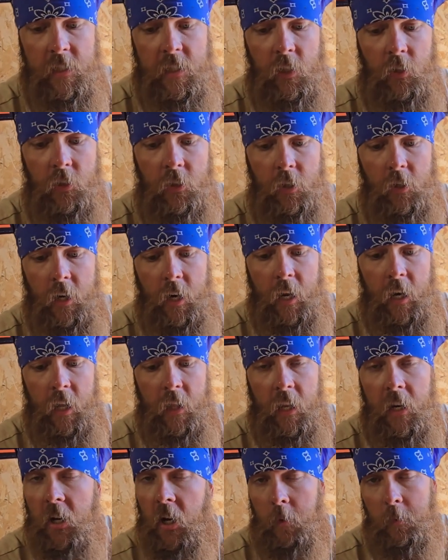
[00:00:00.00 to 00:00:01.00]
cylinder head,
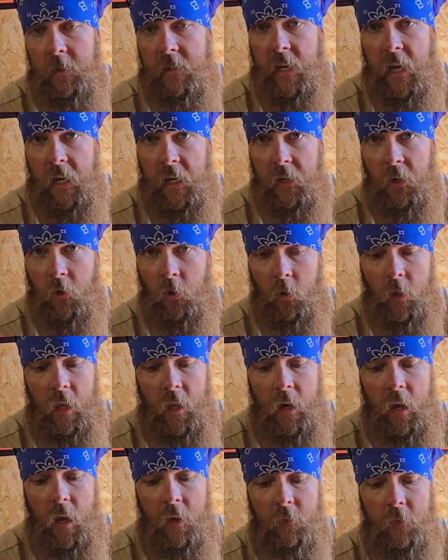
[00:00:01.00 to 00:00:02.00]
and then you're going to be taking your whole
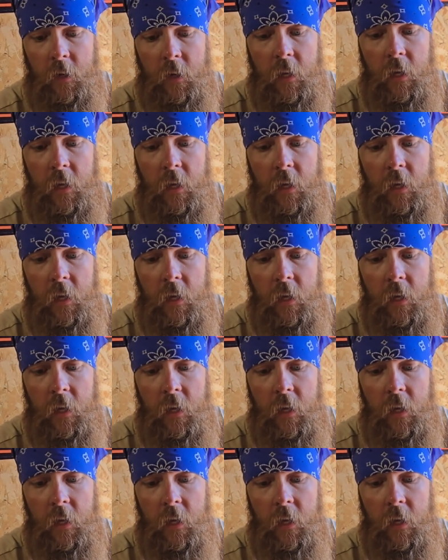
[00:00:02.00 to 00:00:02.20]
head off.